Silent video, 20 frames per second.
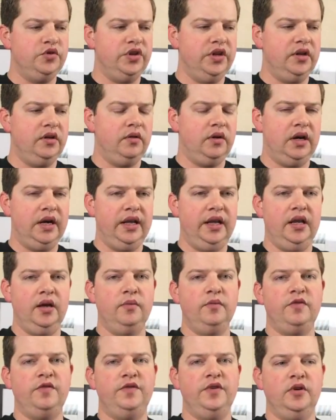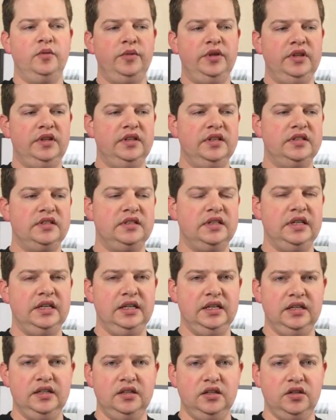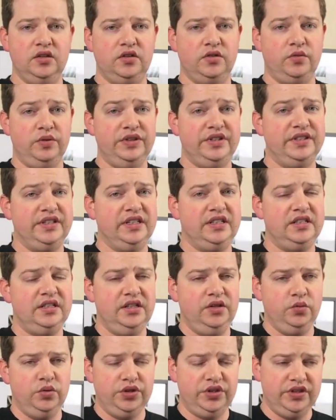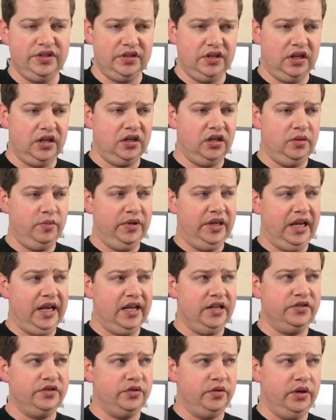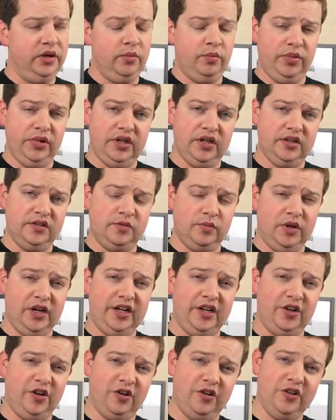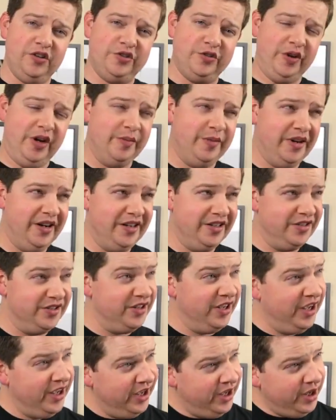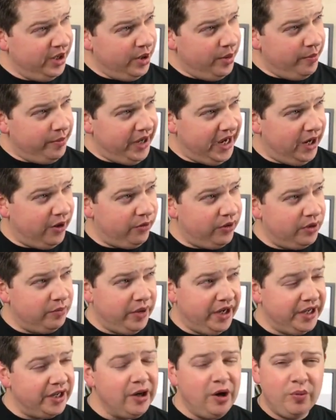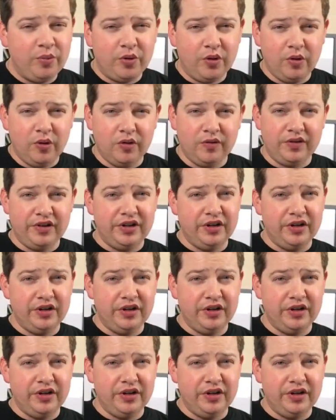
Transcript: channel, I am filming this in 360, which is not going to be as great because my current tripod is powering my GoPro over